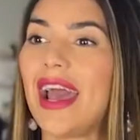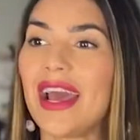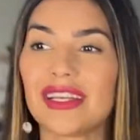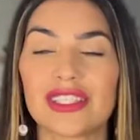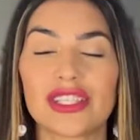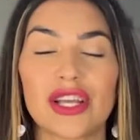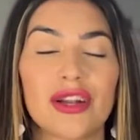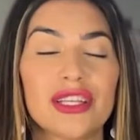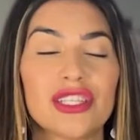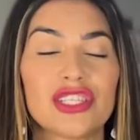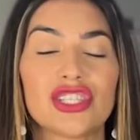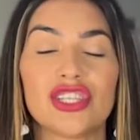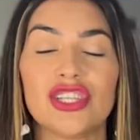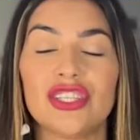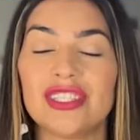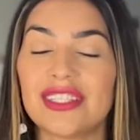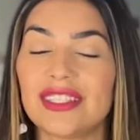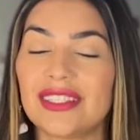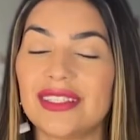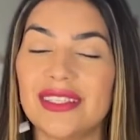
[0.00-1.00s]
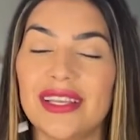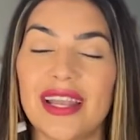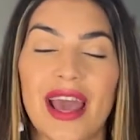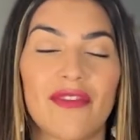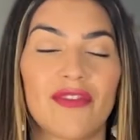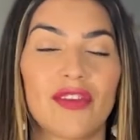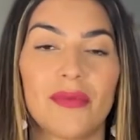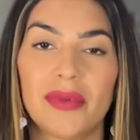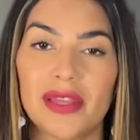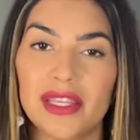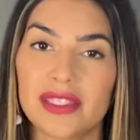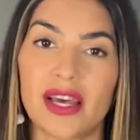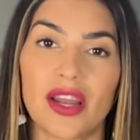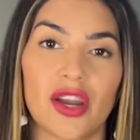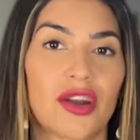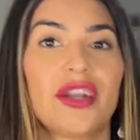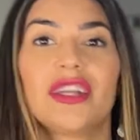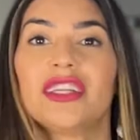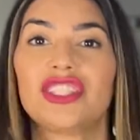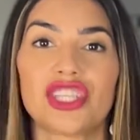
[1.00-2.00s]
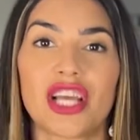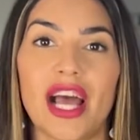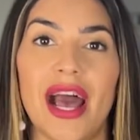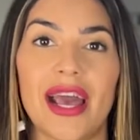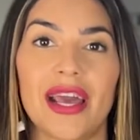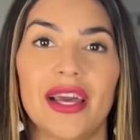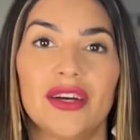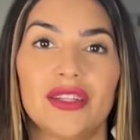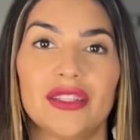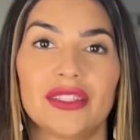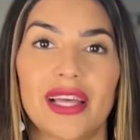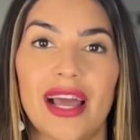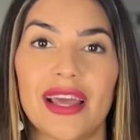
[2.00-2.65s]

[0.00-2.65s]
SRS should just never be done on a child.